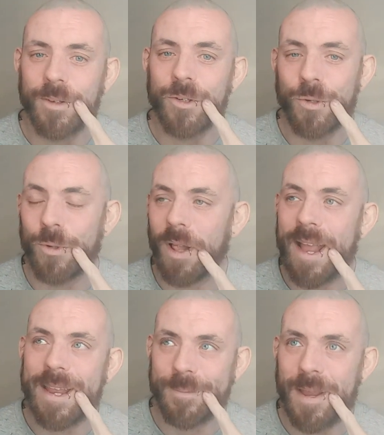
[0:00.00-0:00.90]
cool,
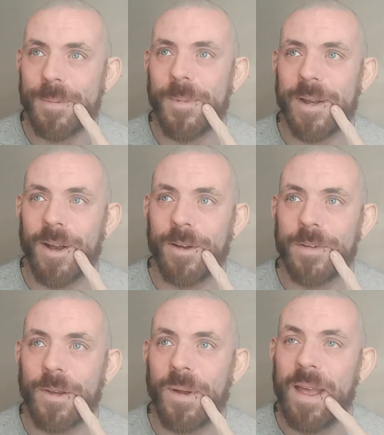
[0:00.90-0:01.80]
I can make money off
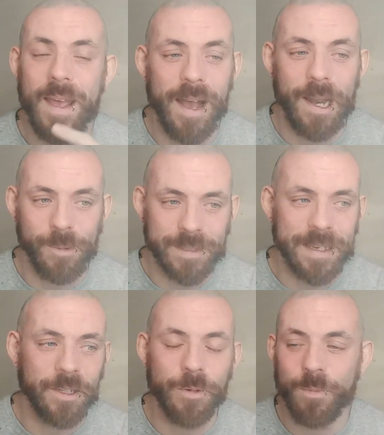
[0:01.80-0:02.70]
you, and I will
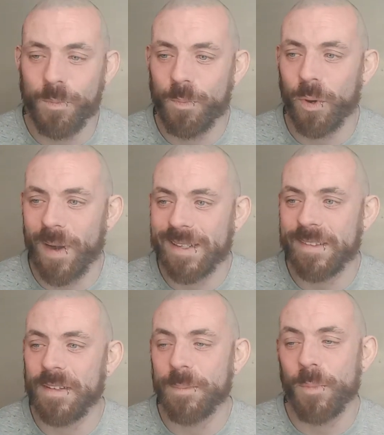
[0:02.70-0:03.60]
sell you
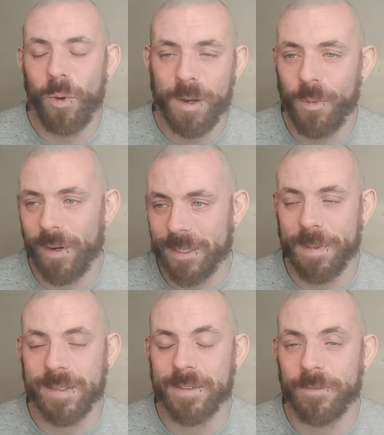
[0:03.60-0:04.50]
progressively more and more
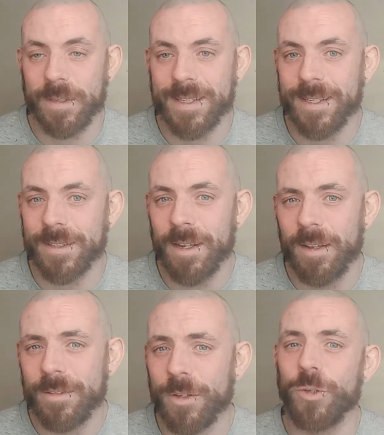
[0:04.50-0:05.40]
expensive whiskies
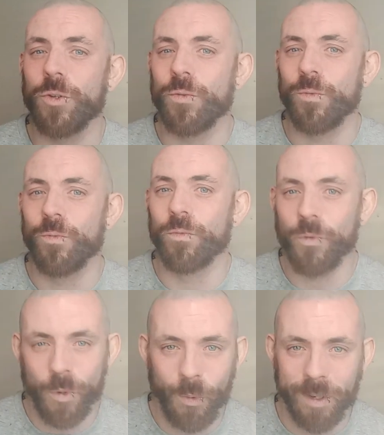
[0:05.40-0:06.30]
that you
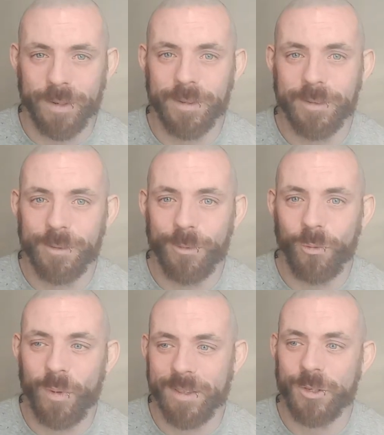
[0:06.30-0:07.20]
ruin
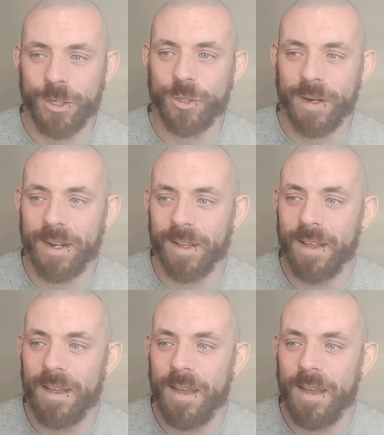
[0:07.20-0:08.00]
with ginger ale.